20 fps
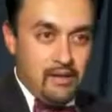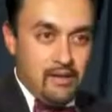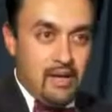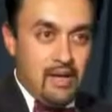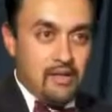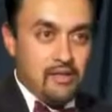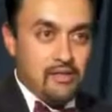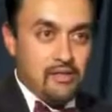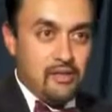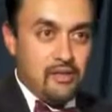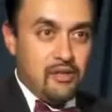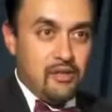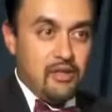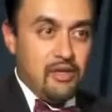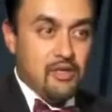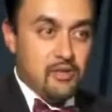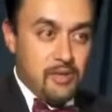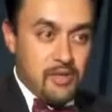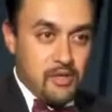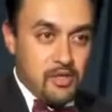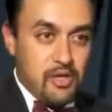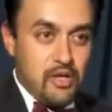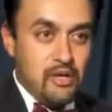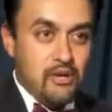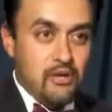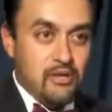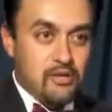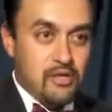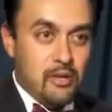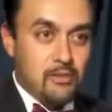a doctor, especially
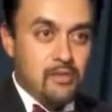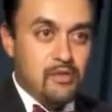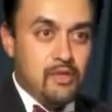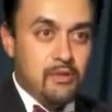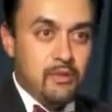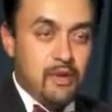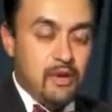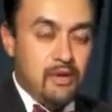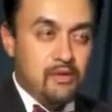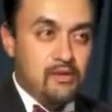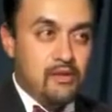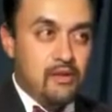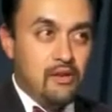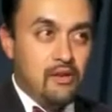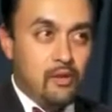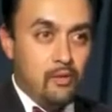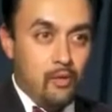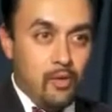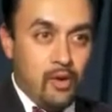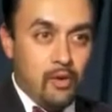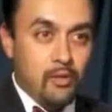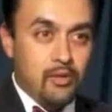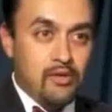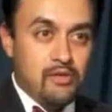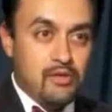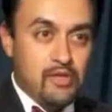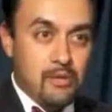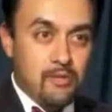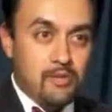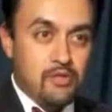here at Somerset Medical Center and working with the
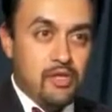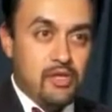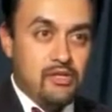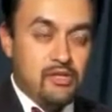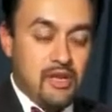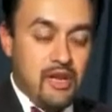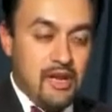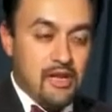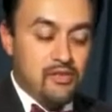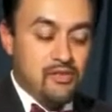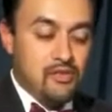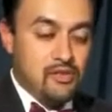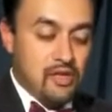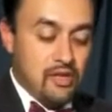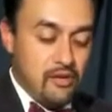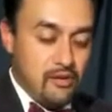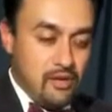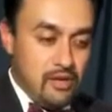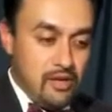Steeplechase Cancer Center,